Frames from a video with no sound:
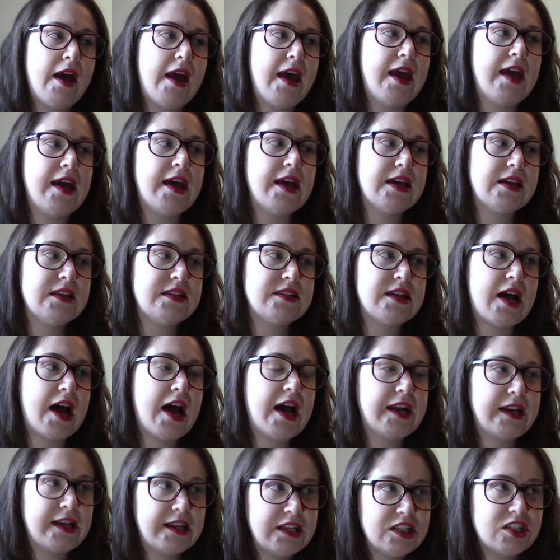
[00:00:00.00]
And
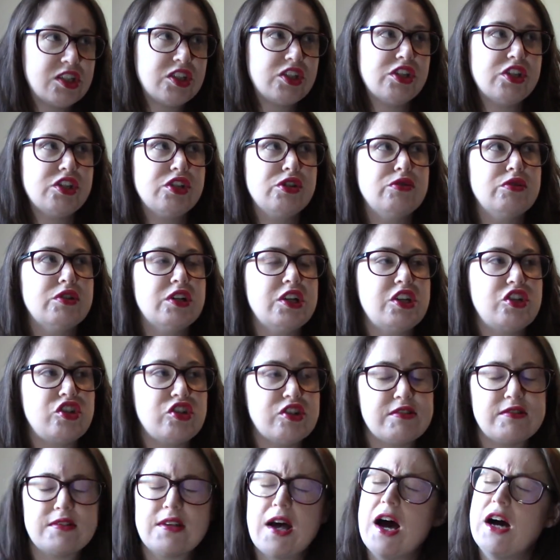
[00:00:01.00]
I need to
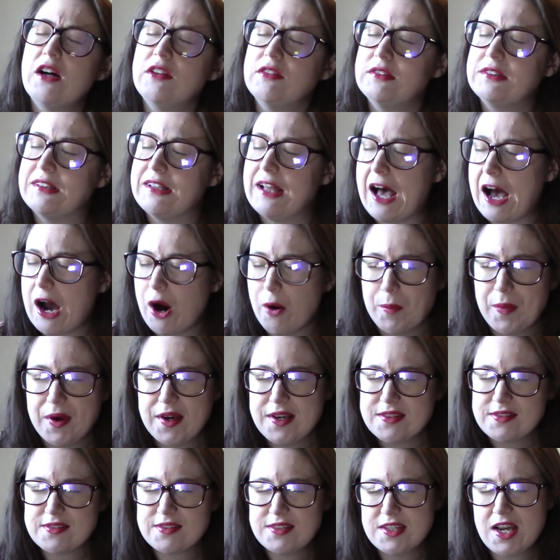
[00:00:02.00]
just allow
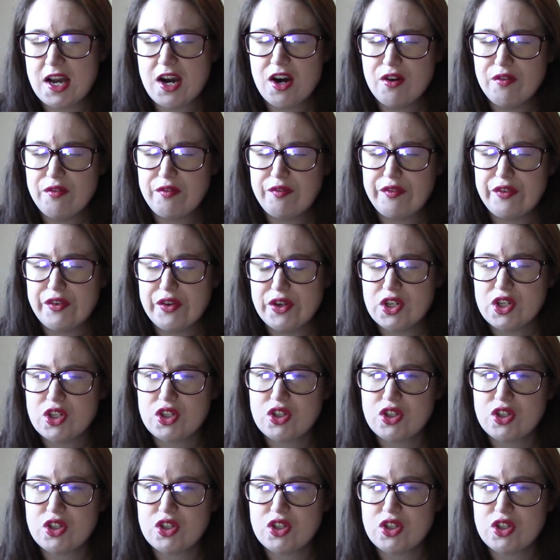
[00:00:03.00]
myself